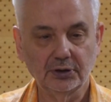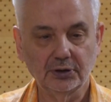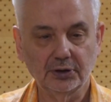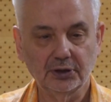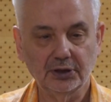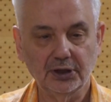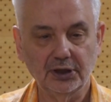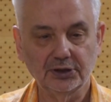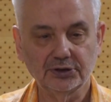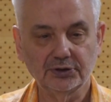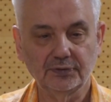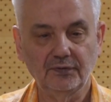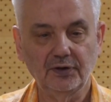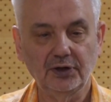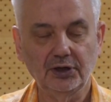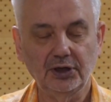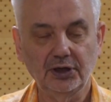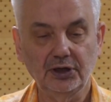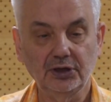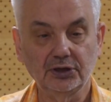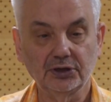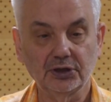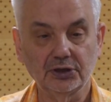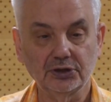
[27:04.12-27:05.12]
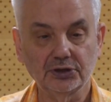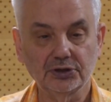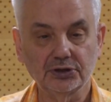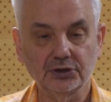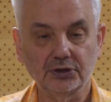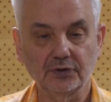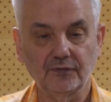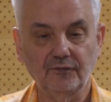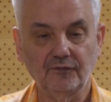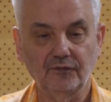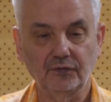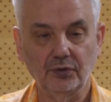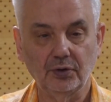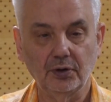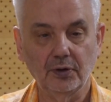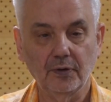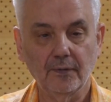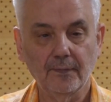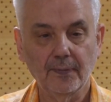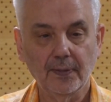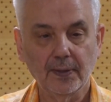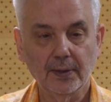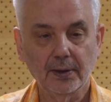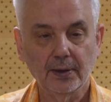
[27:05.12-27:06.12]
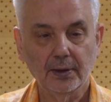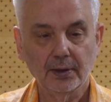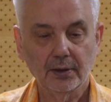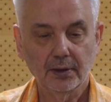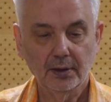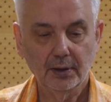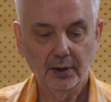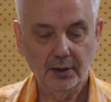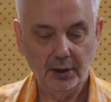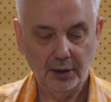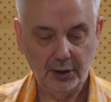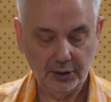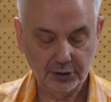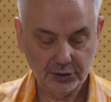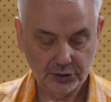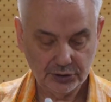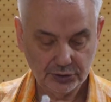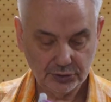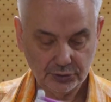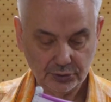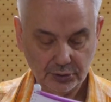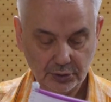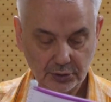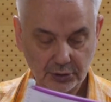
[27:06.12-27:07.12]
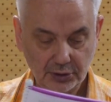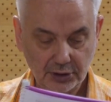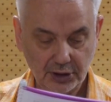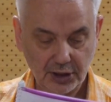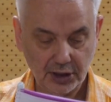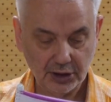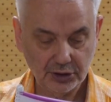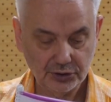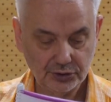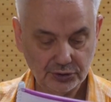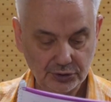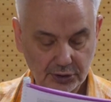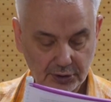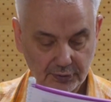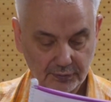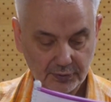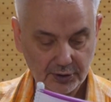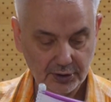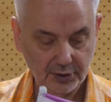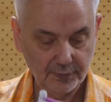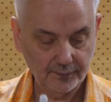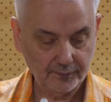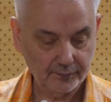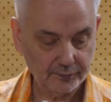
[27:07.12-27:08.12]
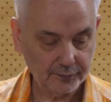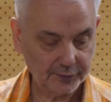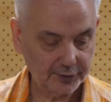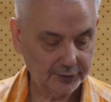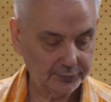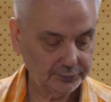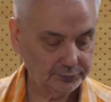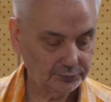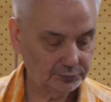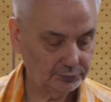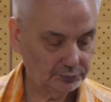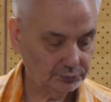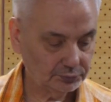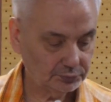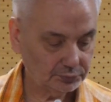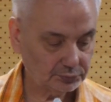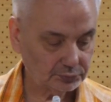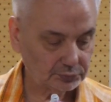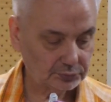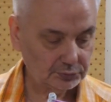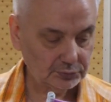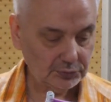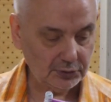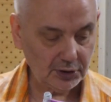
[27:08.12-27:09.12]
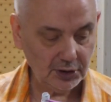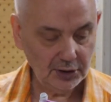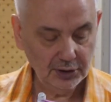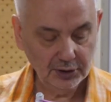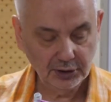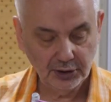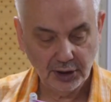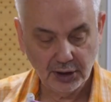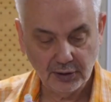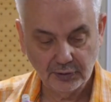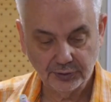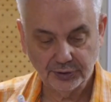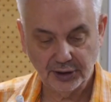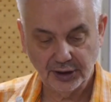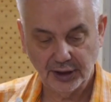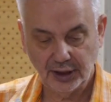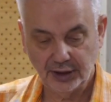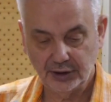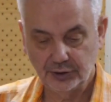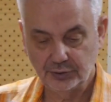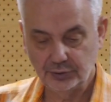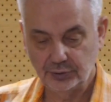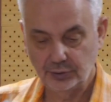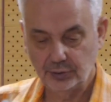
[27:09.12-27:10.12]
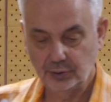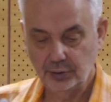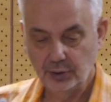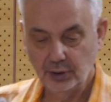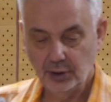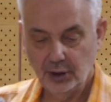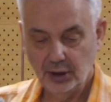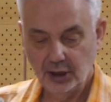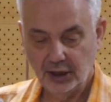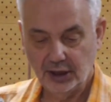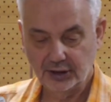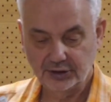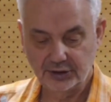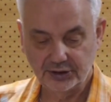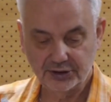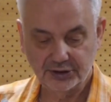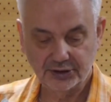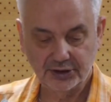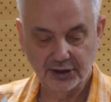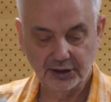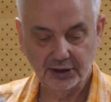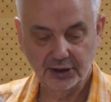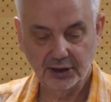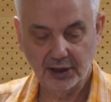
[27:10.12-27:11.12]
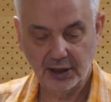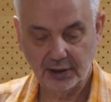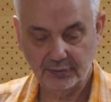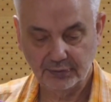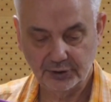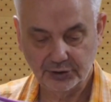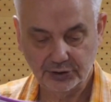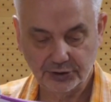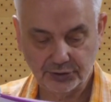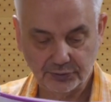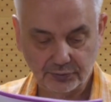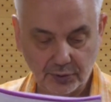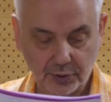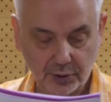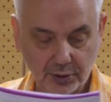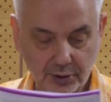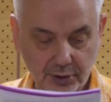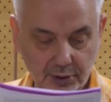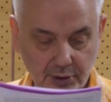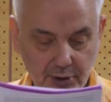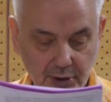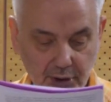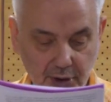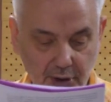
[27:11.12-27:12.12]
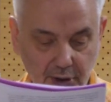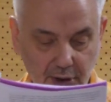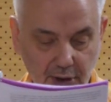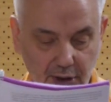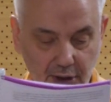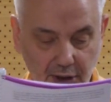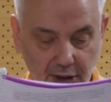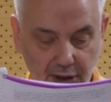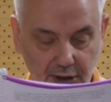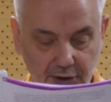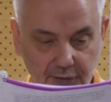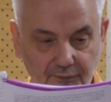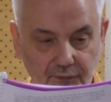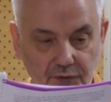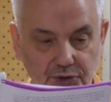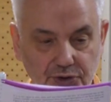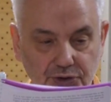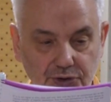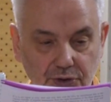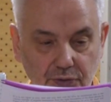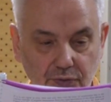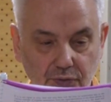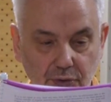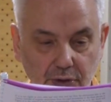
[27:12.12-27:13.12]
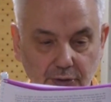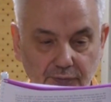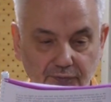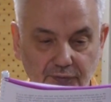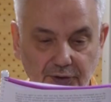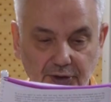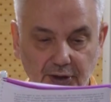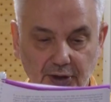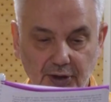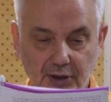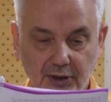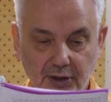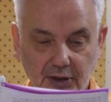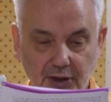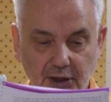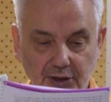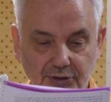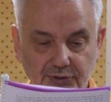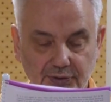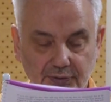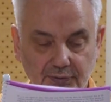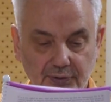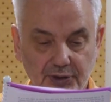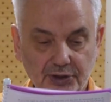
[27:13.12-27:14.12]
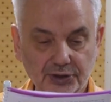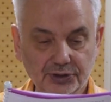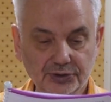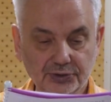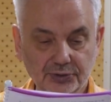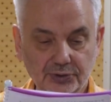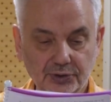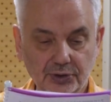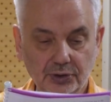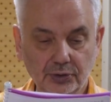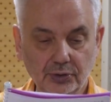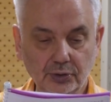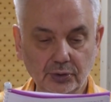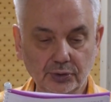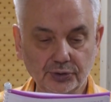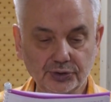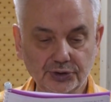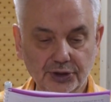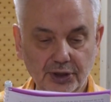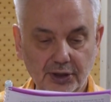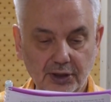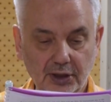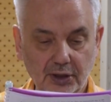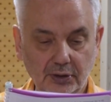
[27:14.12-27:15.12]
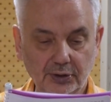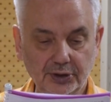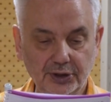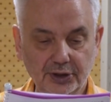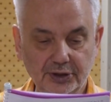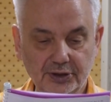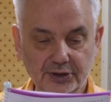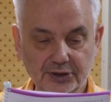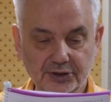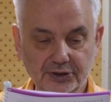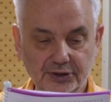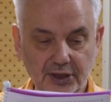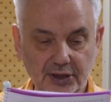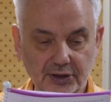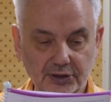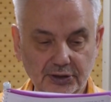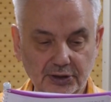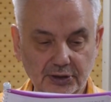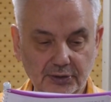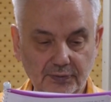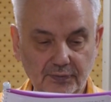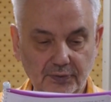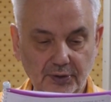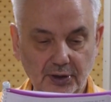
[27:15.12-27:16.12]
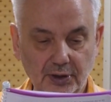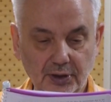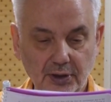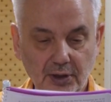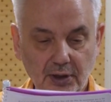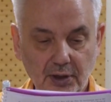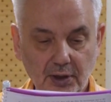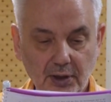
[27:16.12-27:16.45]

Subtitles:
has very interesting flow. And so actually we now try to understand how it's works. And first of all, we, as we already stated, we